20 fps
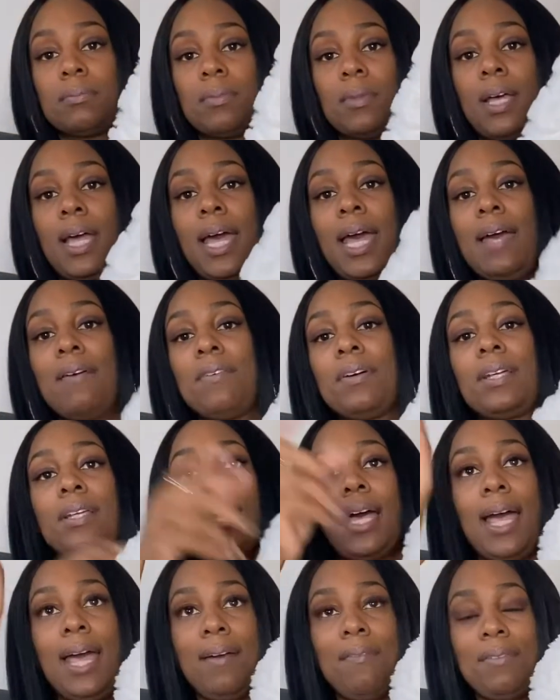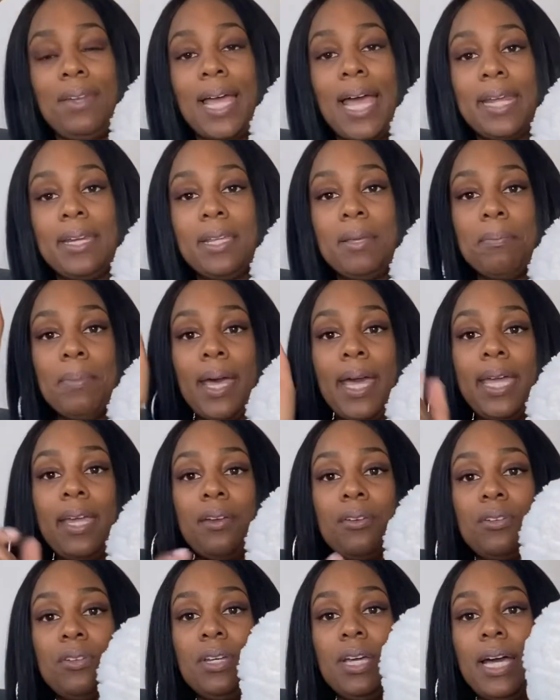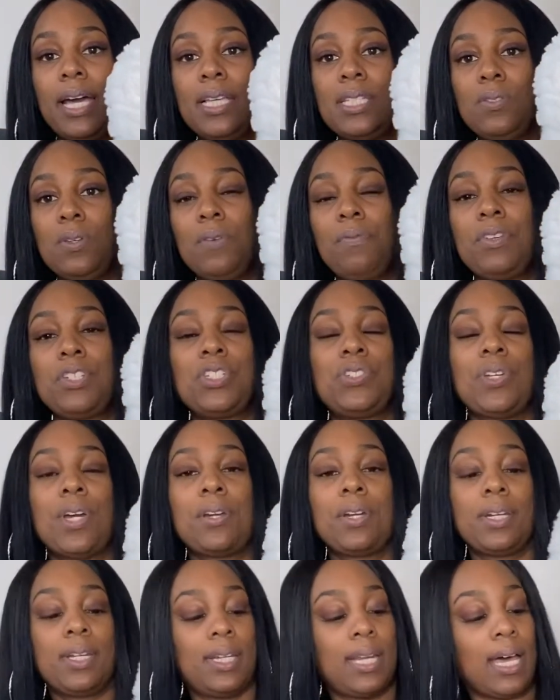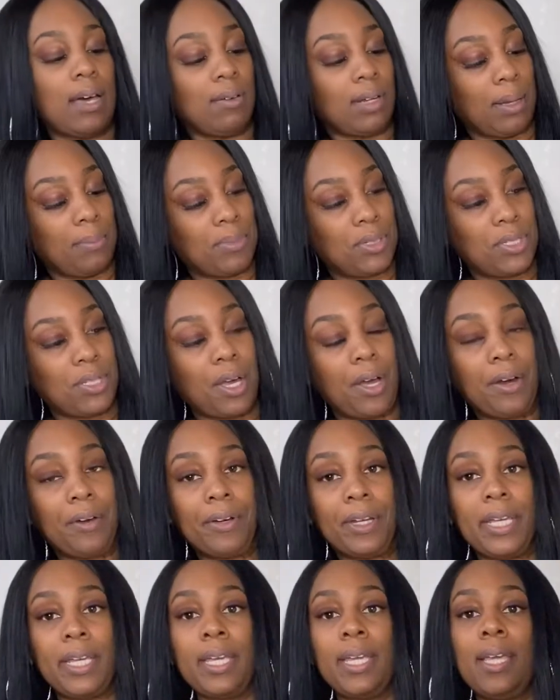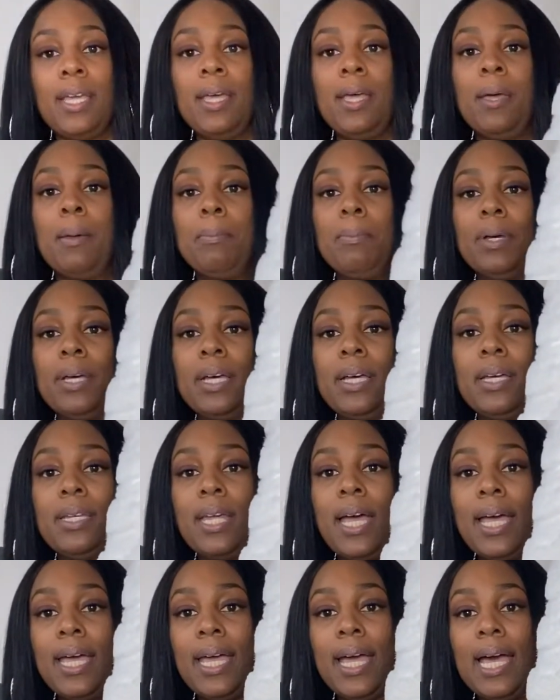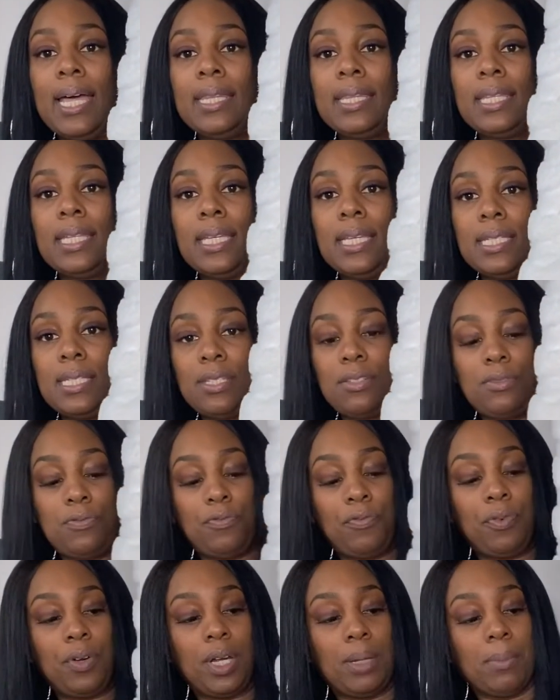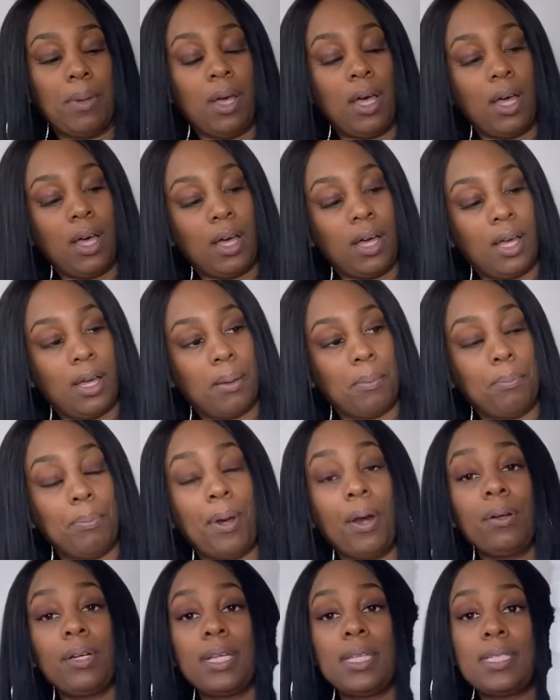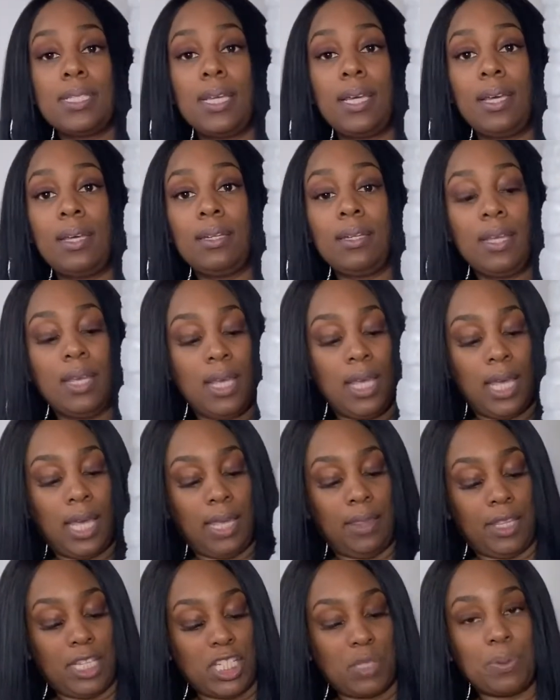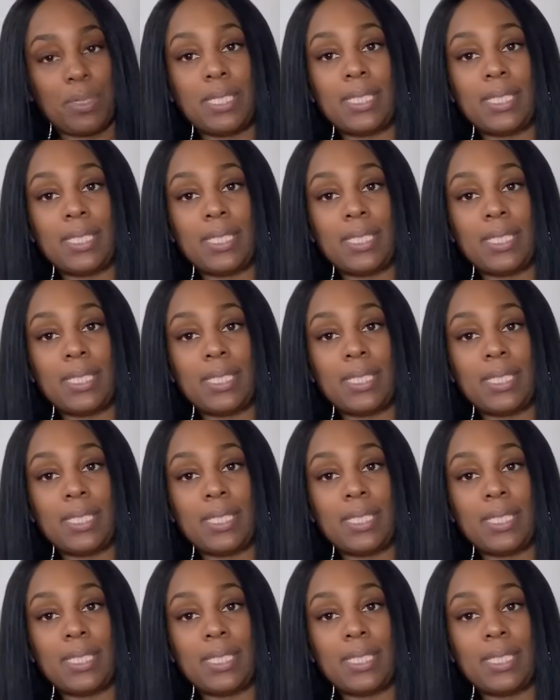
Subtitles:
I have lighting back here, you guys, so if it's drowning it out, I'm sorry. But I got this from Burlington, and this was